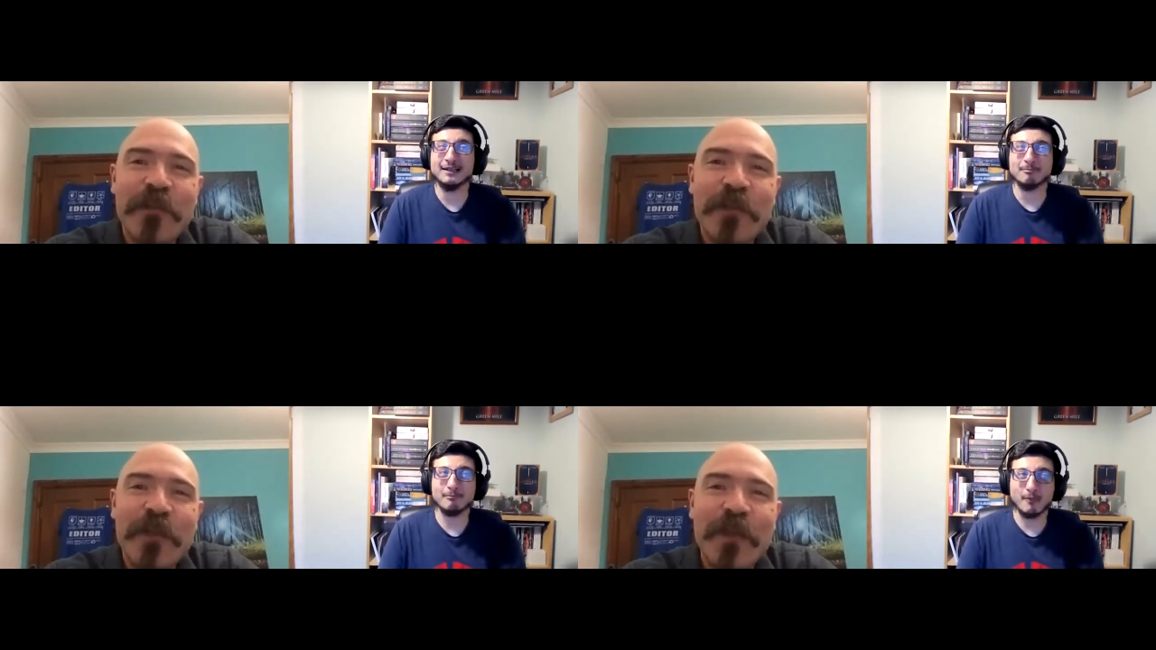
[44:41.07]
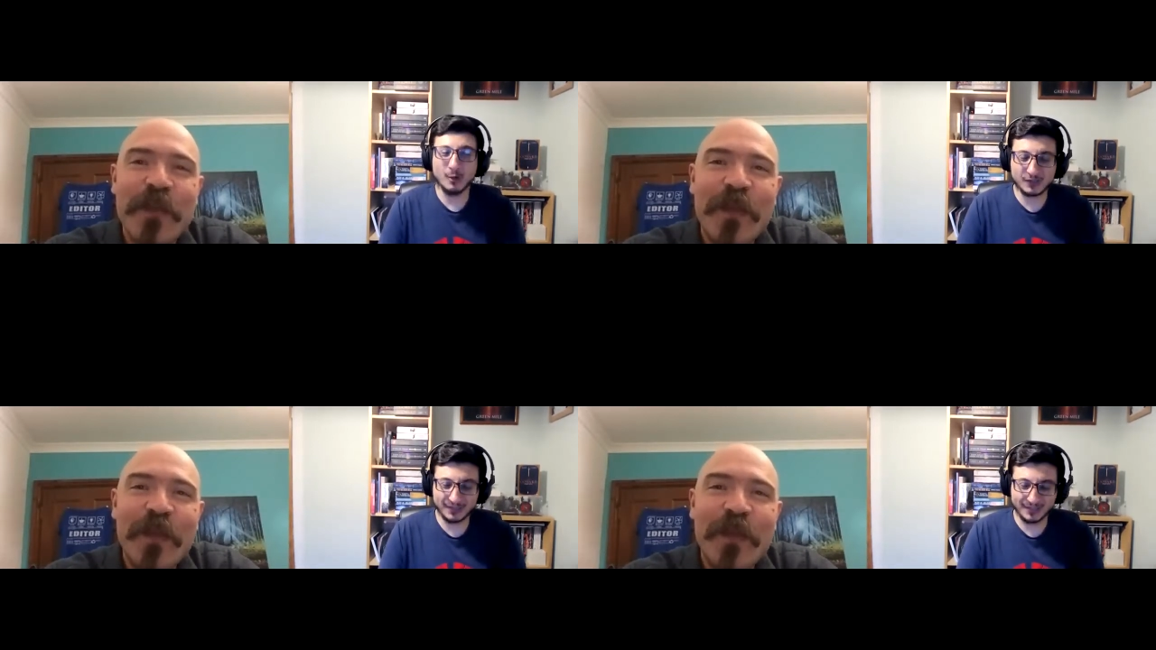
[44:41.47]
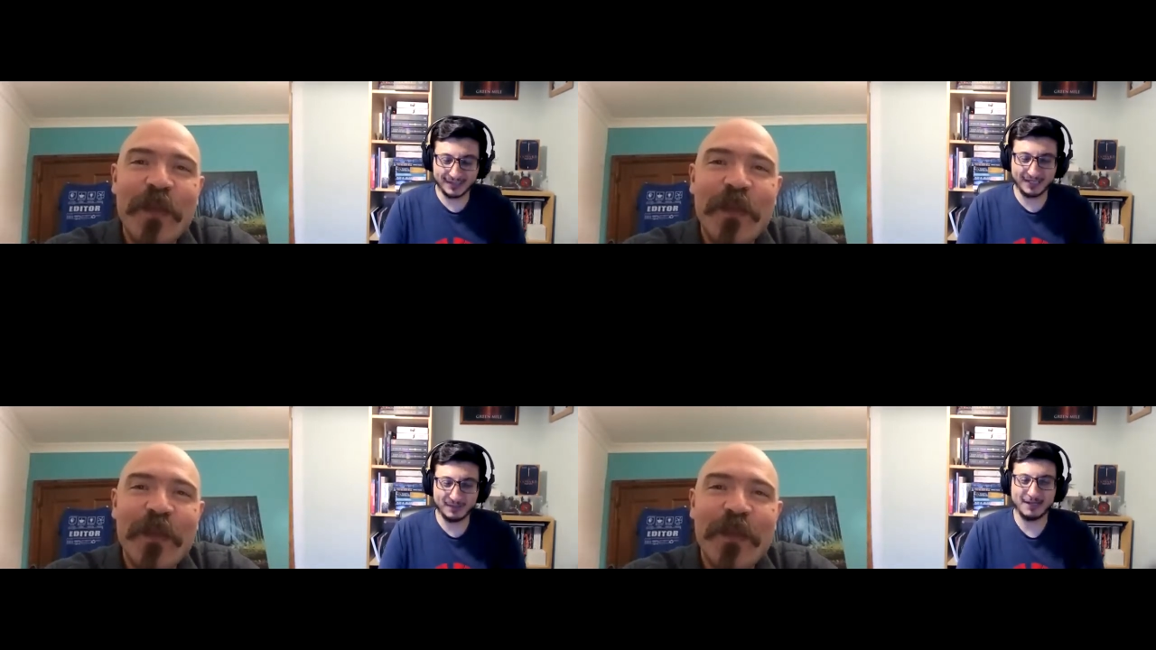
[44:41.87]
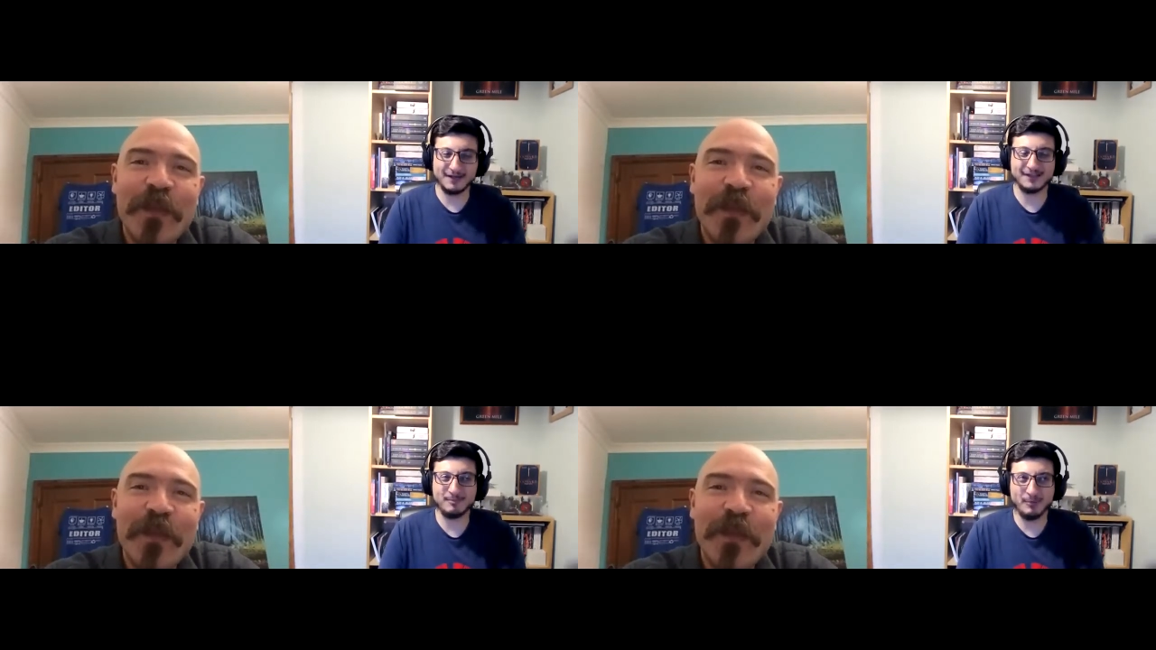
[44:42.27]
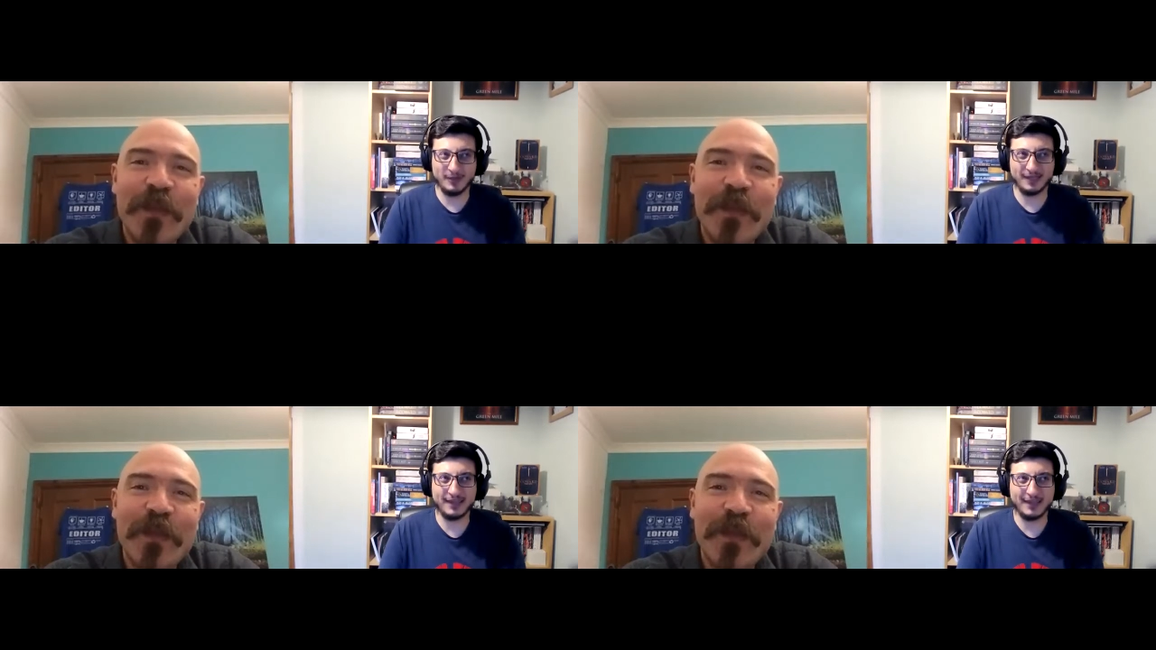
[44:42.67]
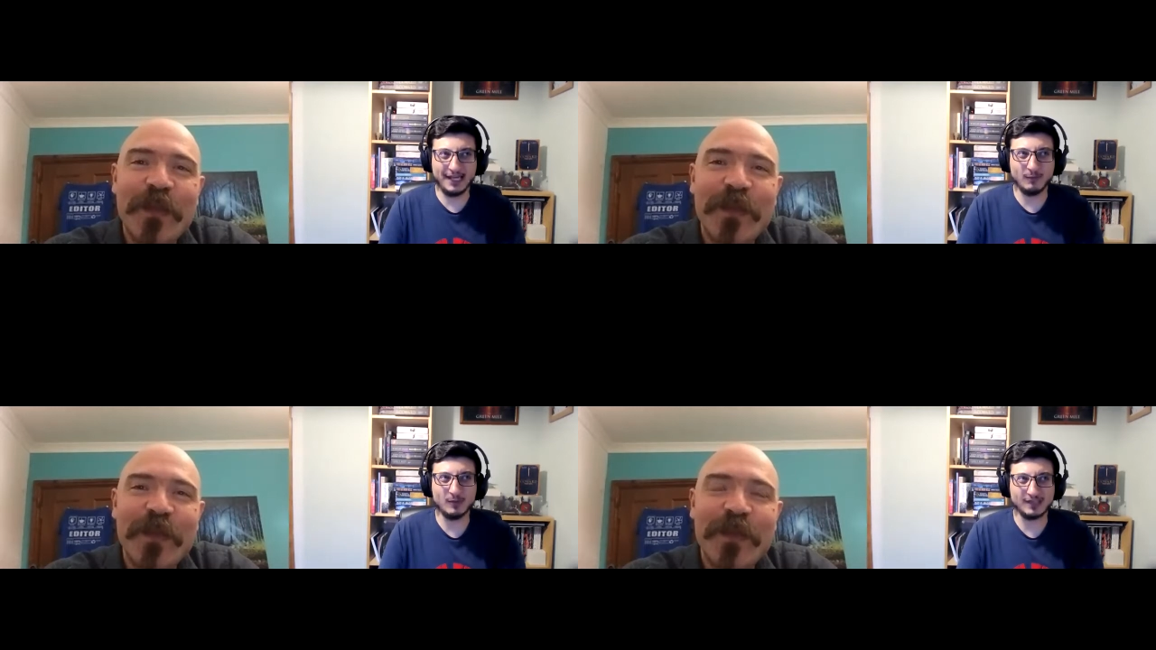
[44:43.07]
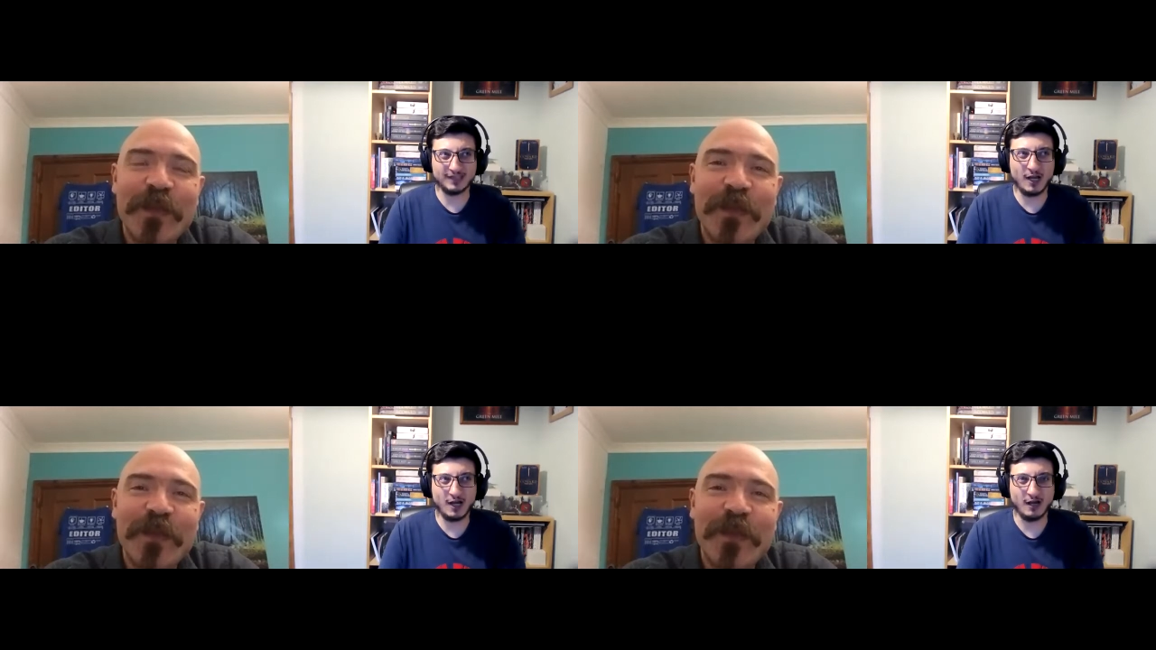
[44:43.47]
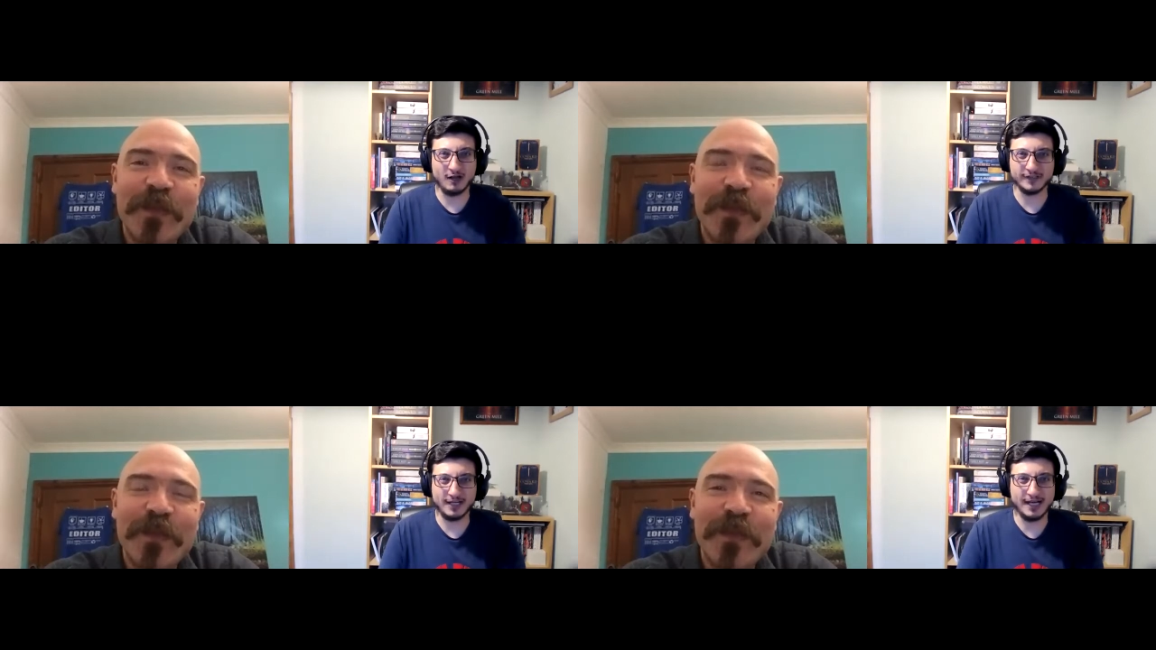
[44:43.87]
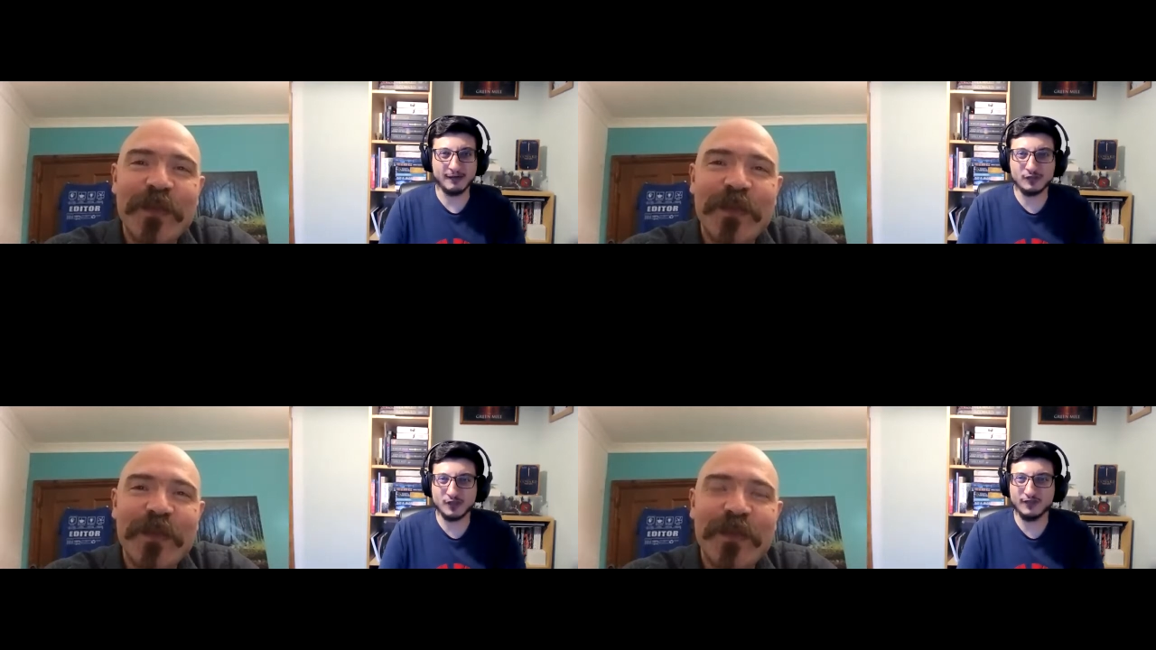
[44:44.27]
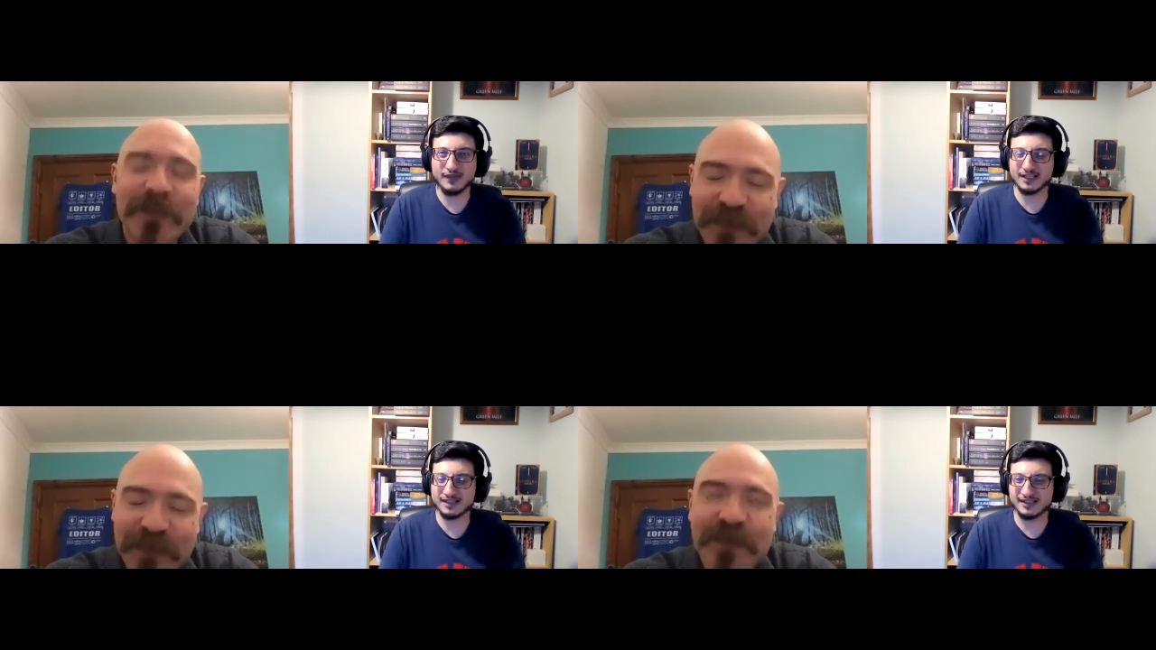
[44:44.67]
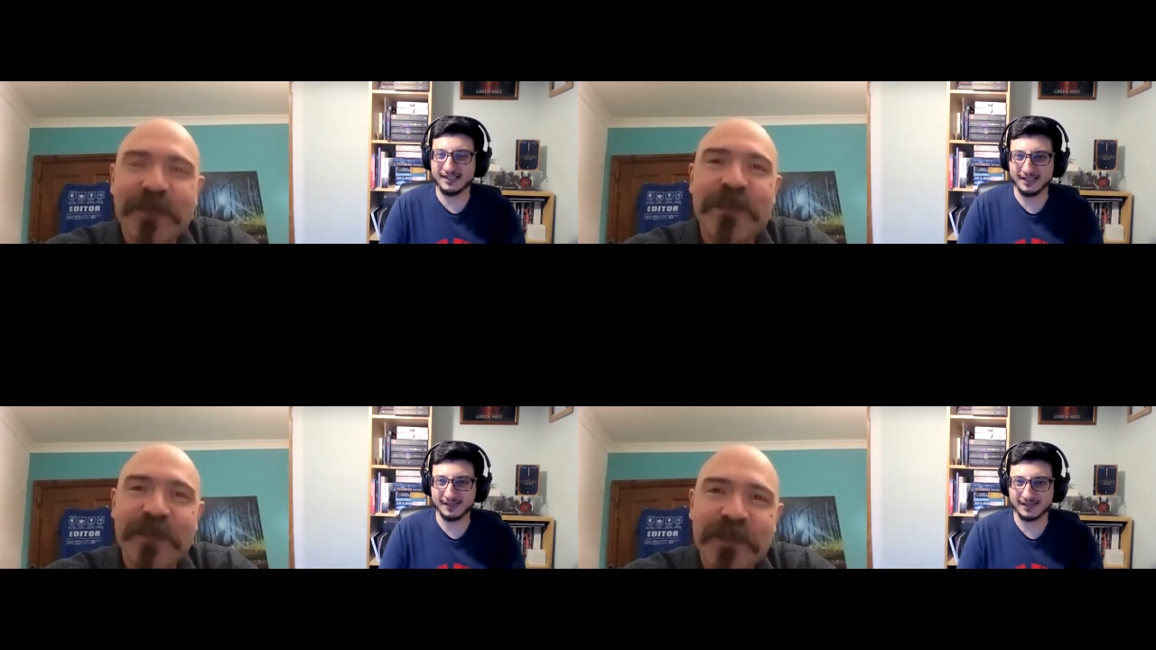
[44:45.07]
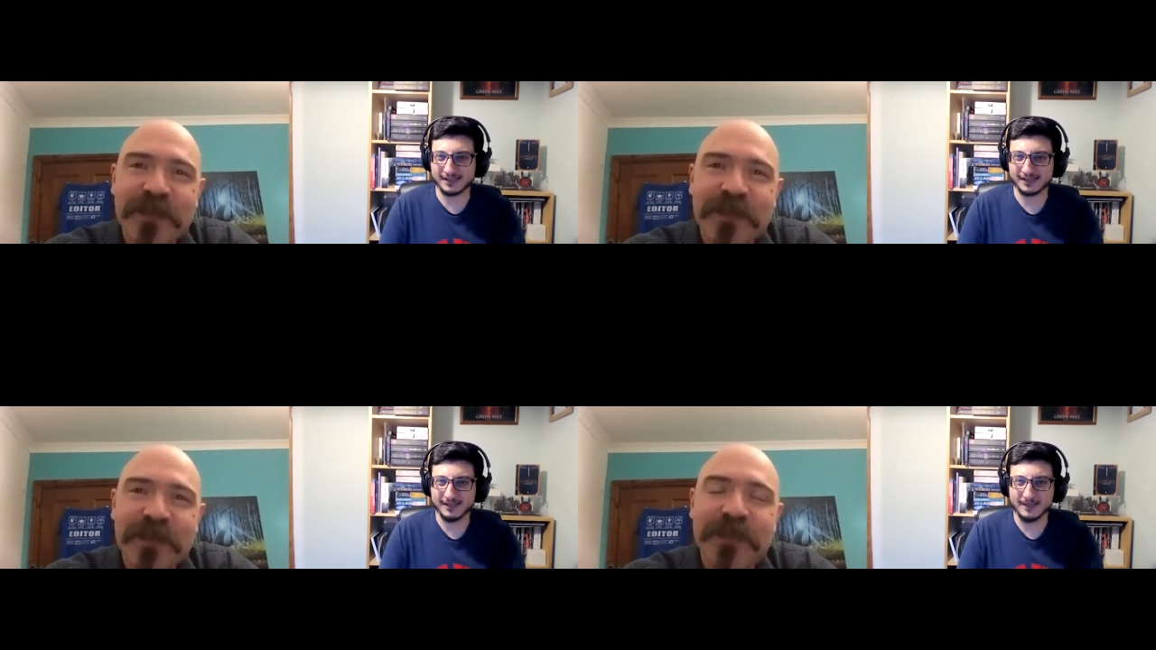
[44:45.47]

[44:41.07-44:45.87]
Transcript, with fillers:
Speaker 1: mostly the same characters, but that was hard. I haven't done that since.